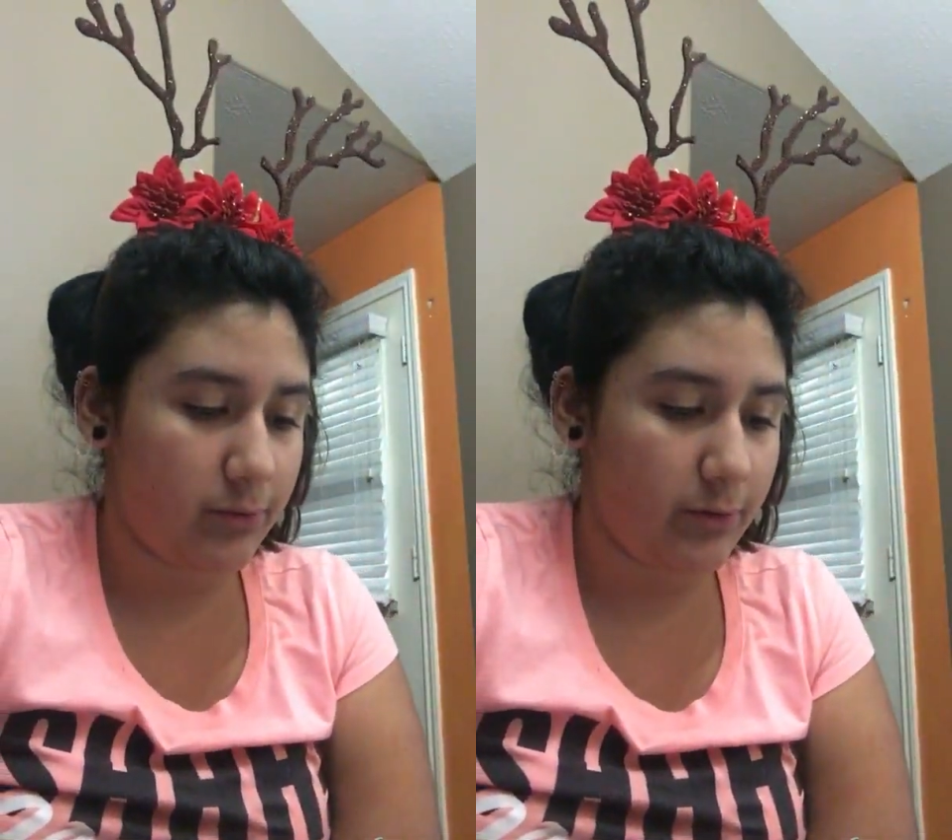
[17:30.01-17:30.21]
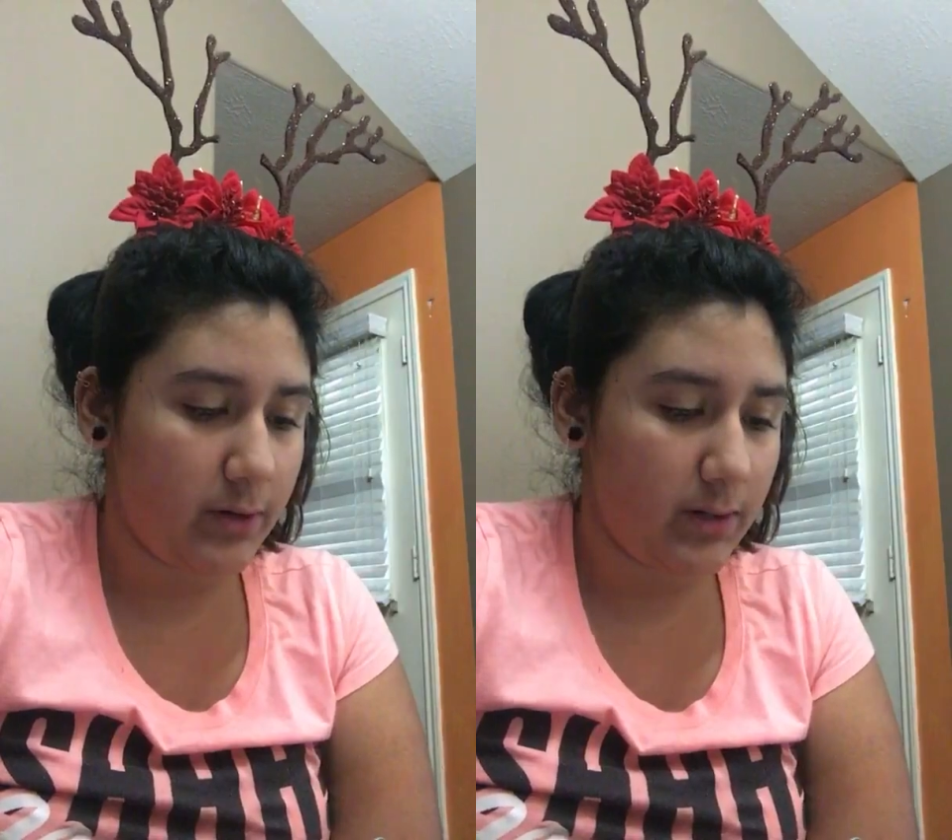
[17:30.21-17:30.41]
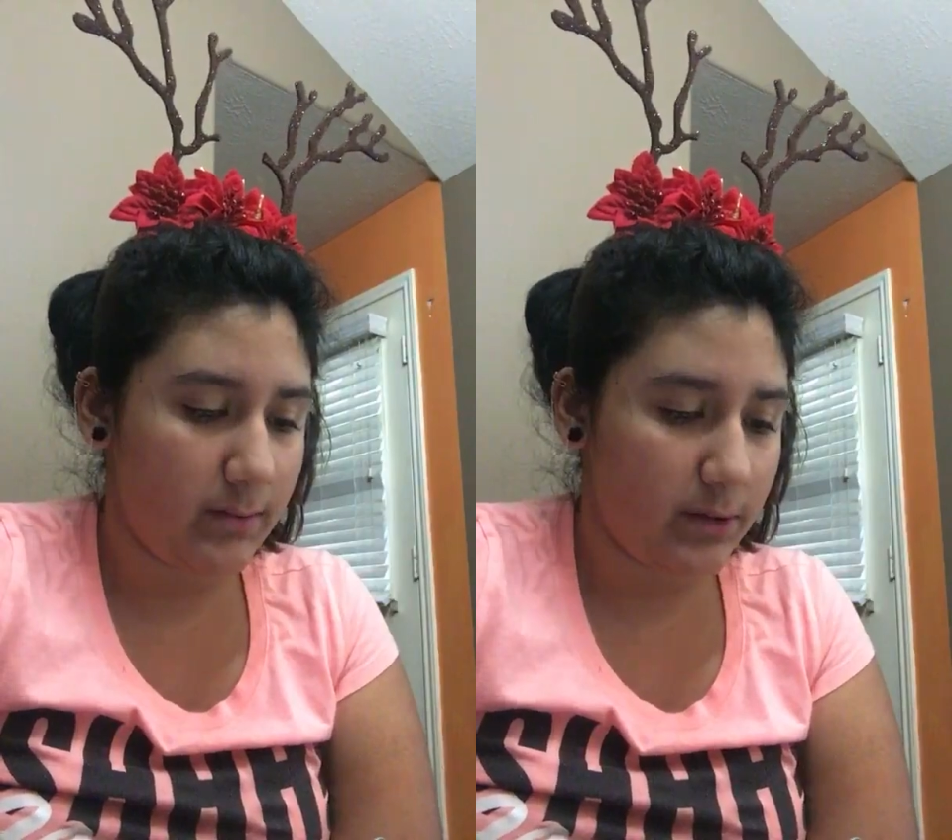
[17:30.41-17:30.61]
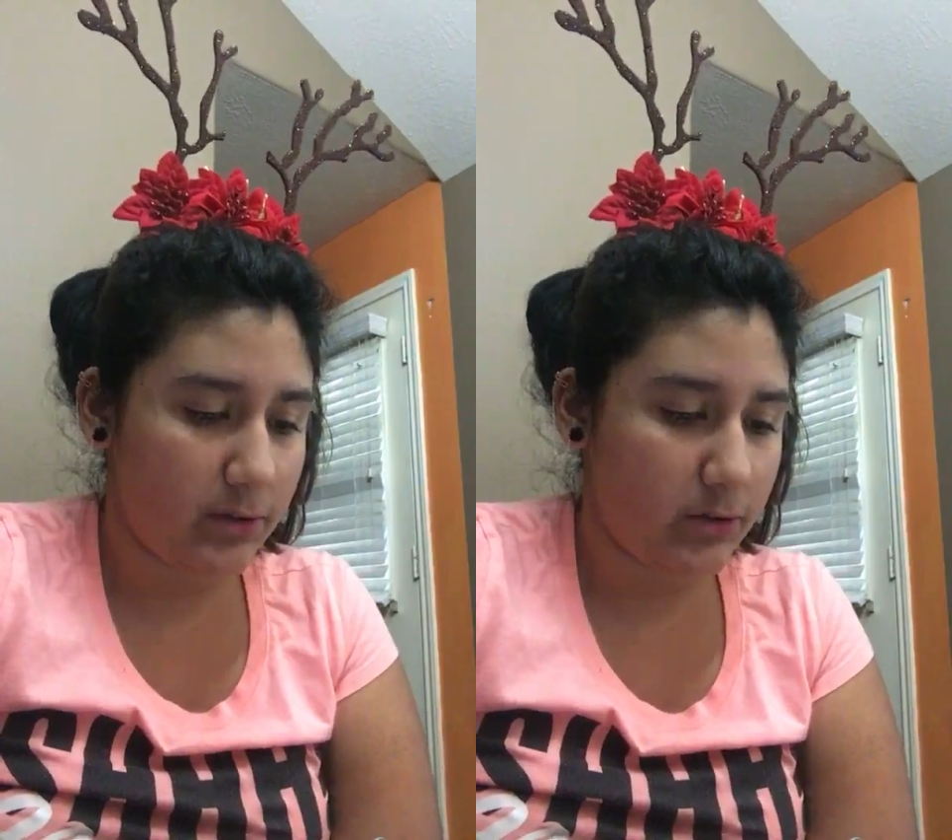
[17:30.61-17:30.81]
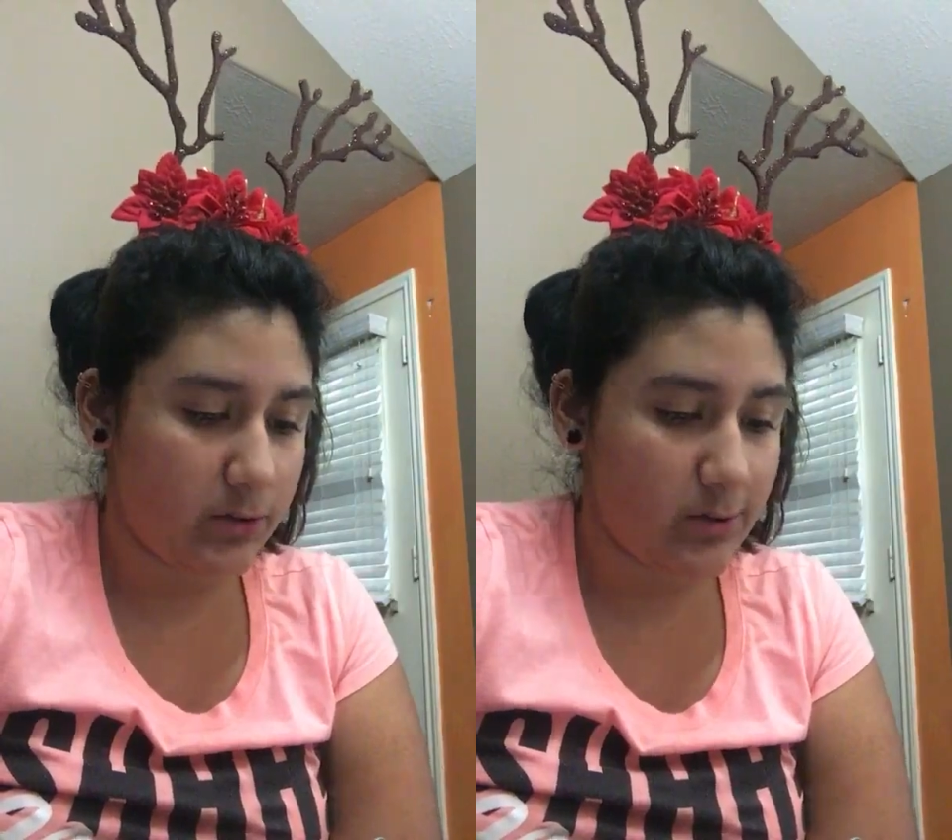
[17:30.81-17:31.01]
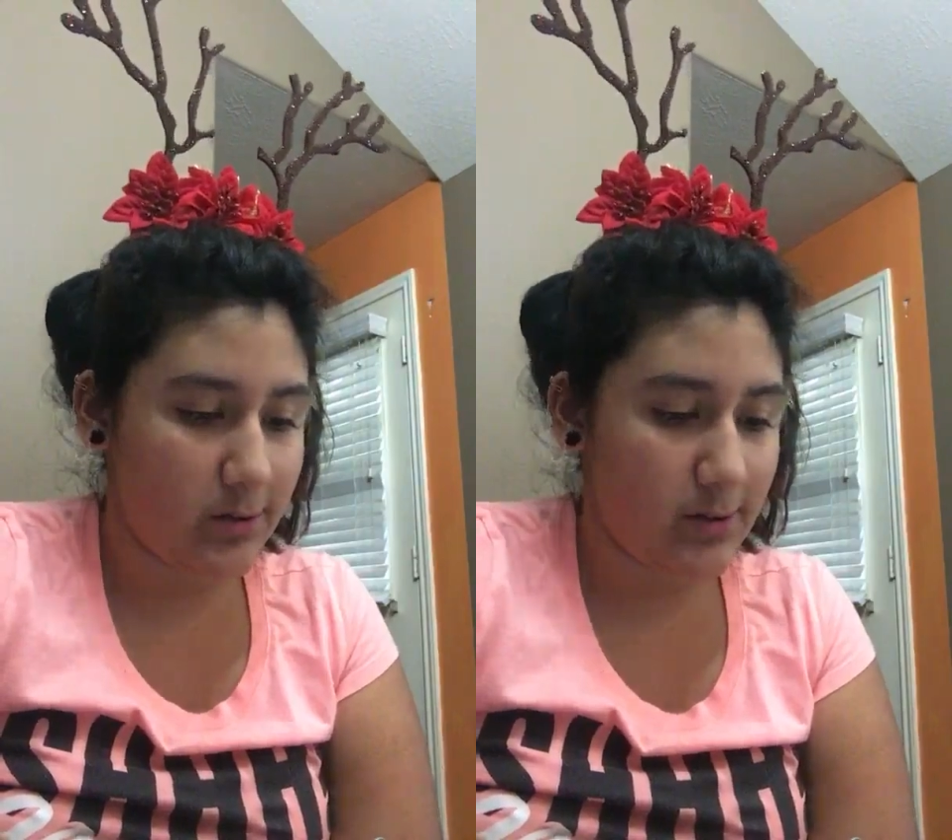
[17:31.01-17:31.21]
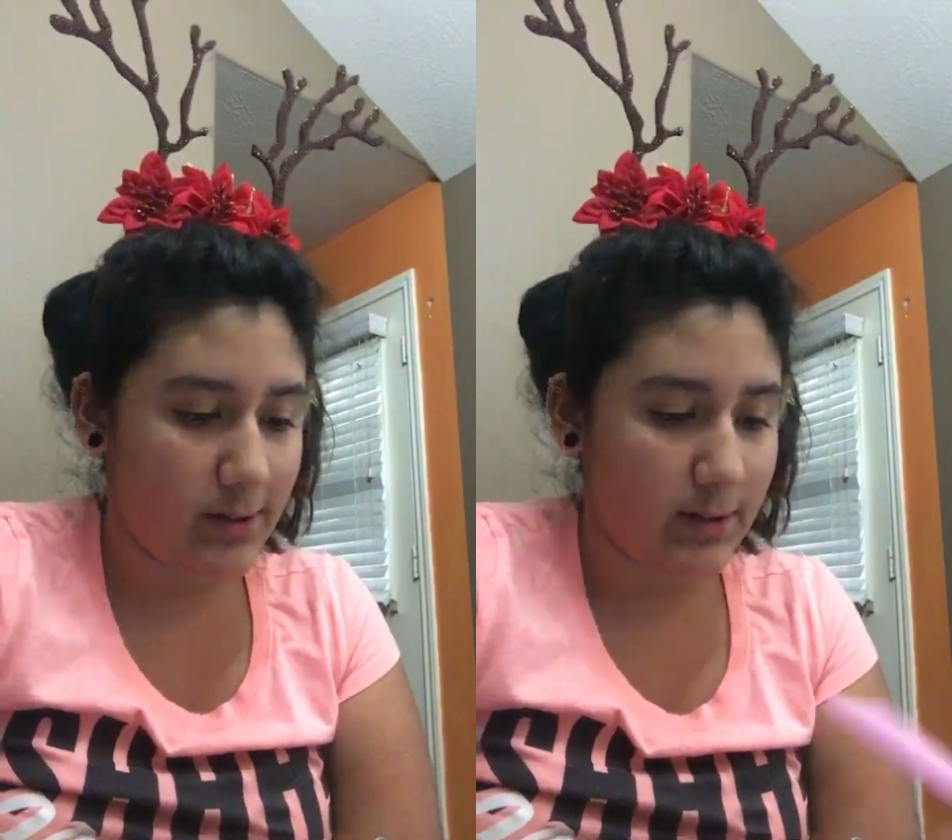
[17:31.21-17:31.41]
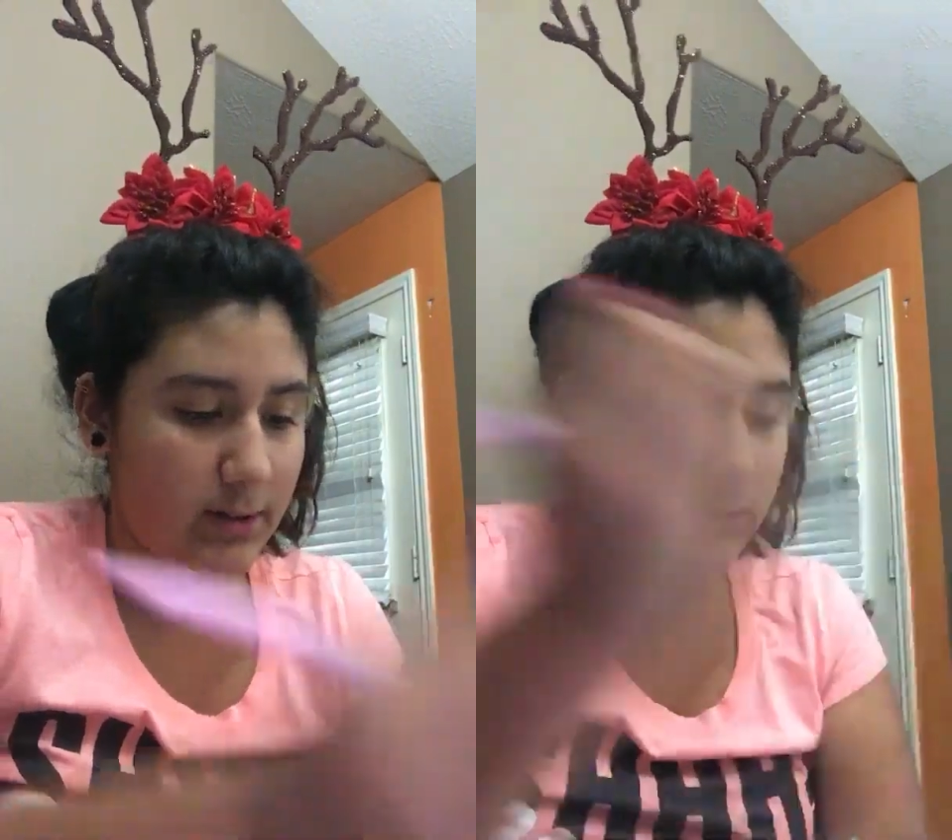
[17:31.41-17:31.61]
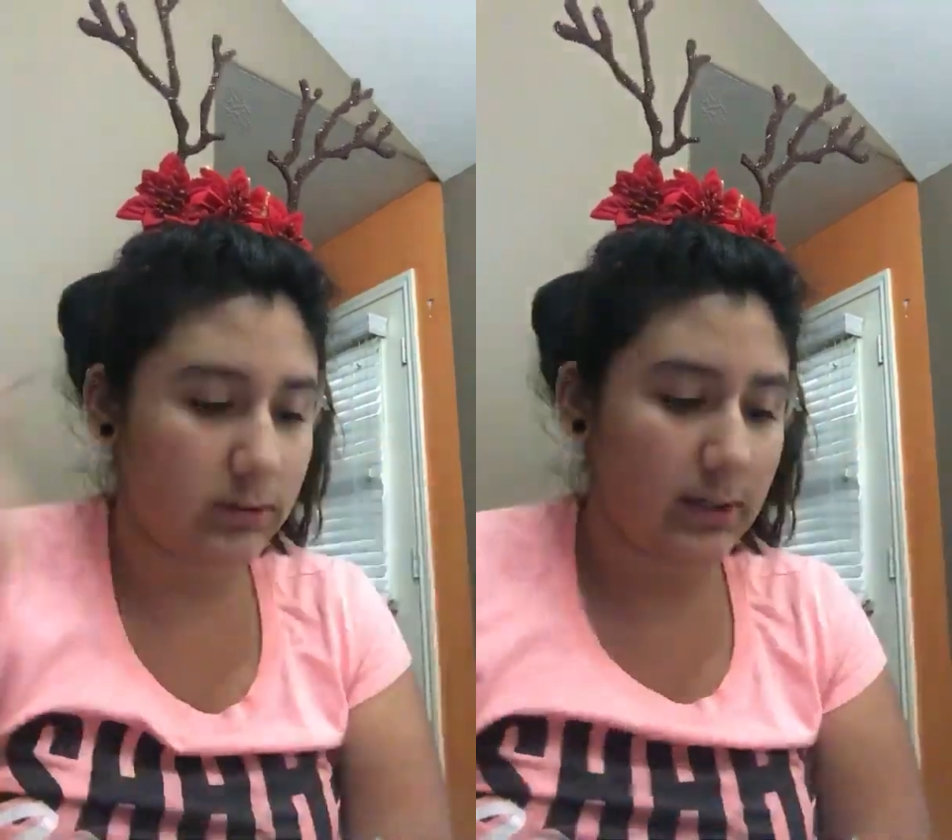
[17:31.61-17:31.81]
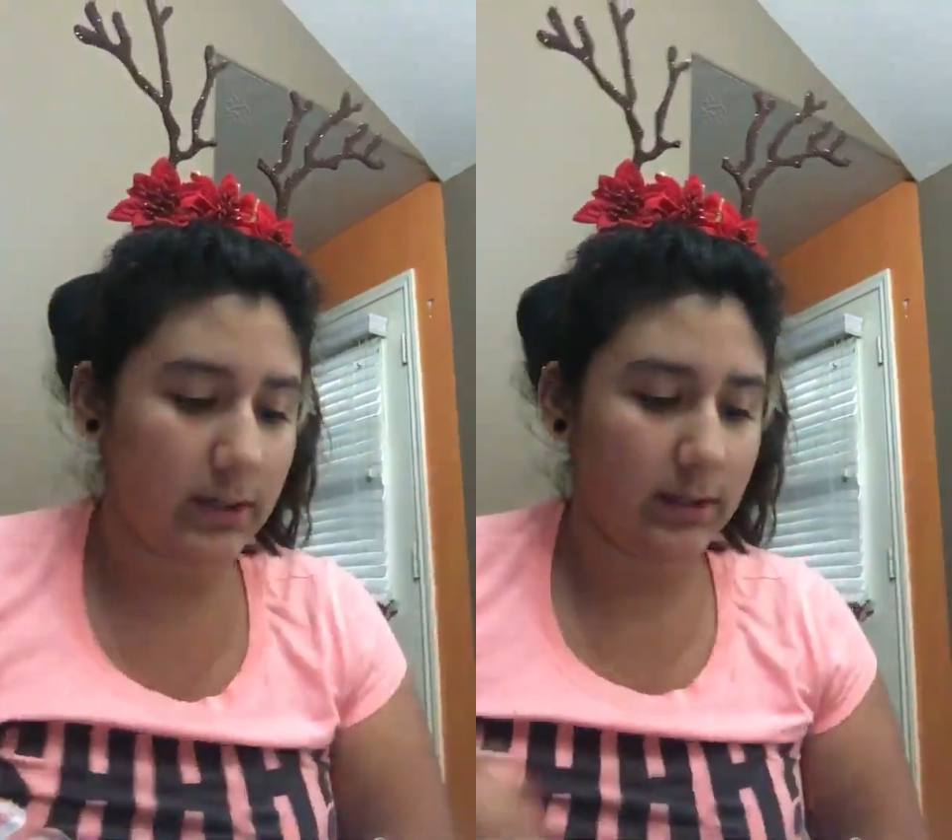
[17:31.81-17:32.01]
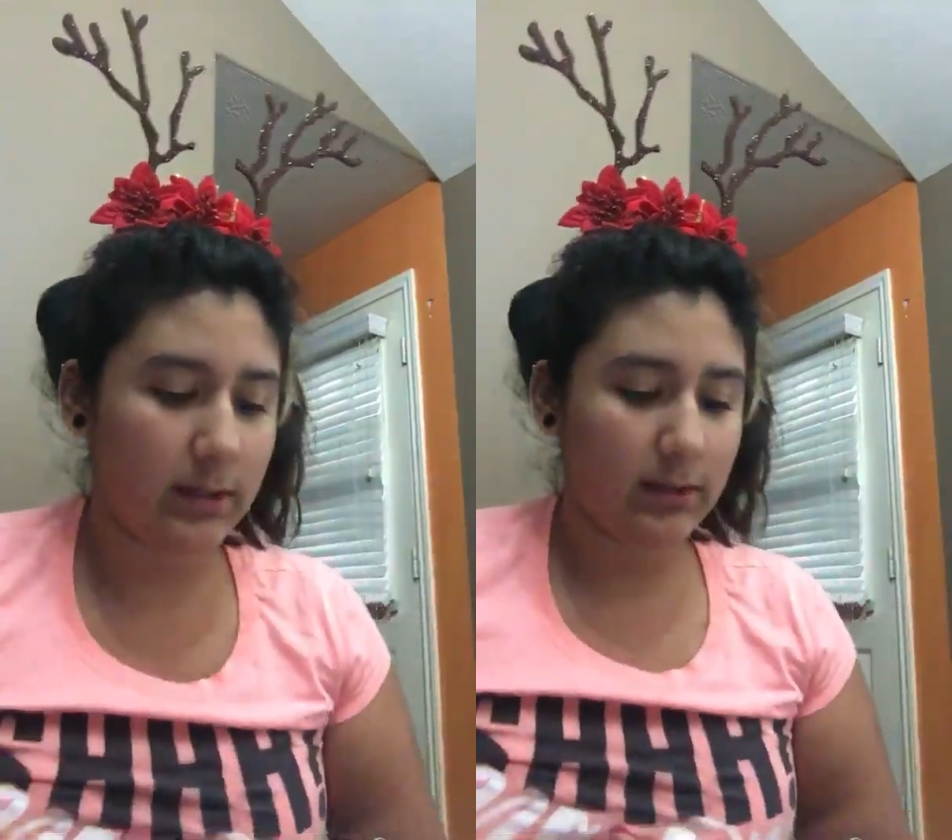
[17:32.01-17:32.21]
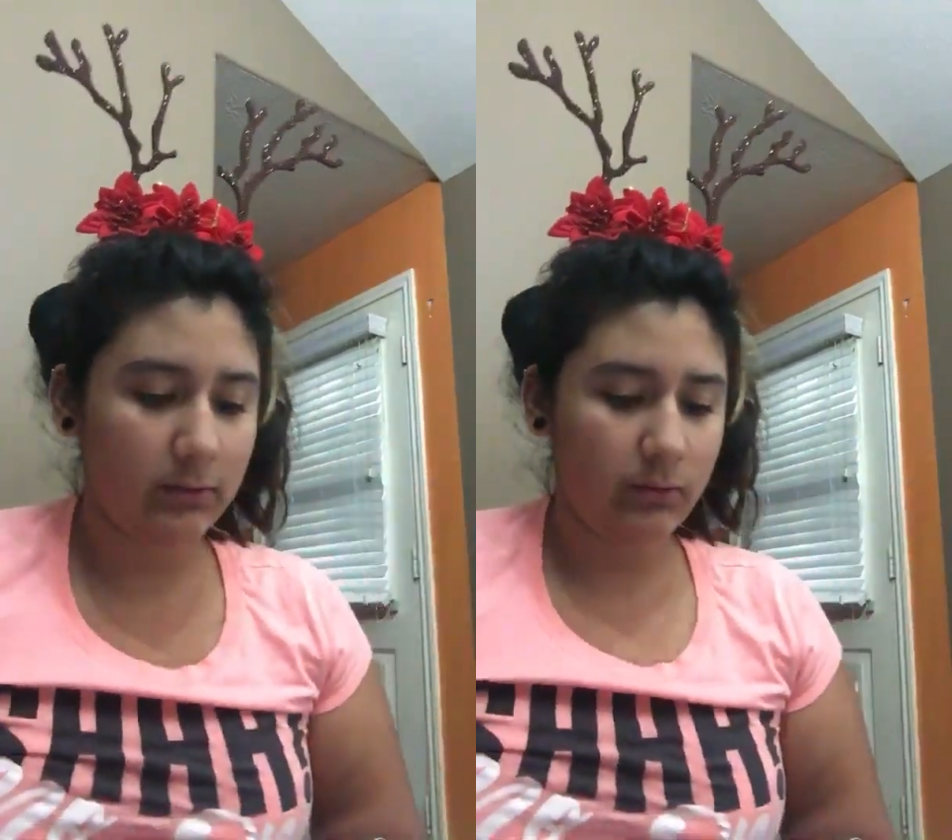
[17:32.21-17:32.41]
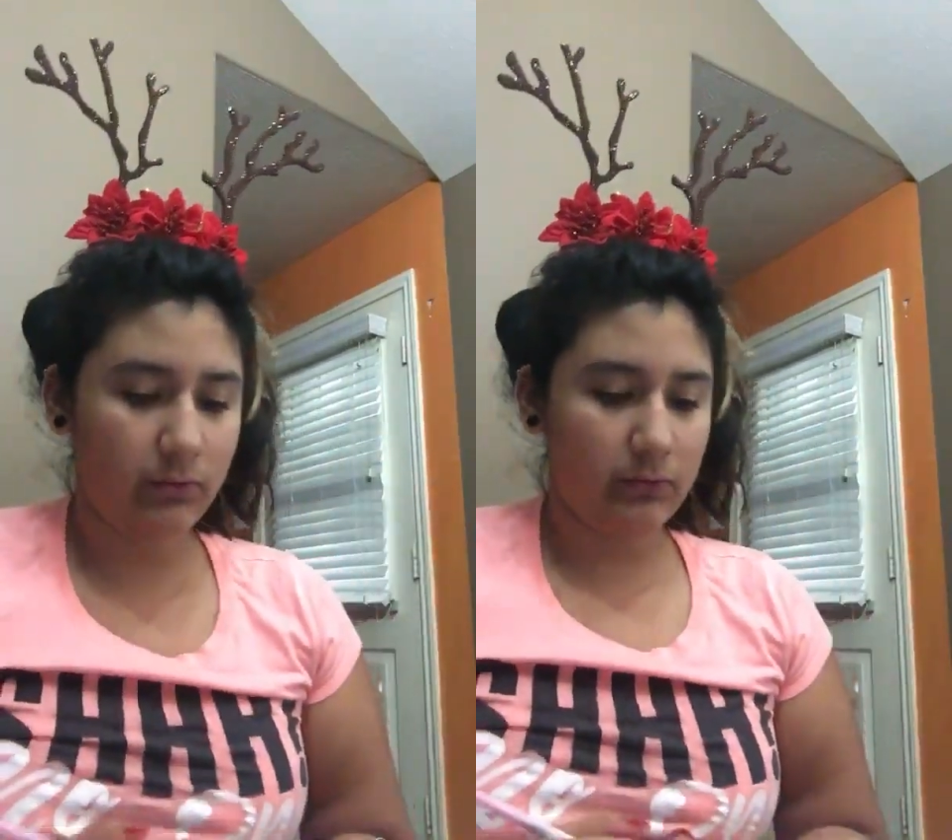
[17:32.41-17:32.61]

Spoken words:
pretty much done, I guess.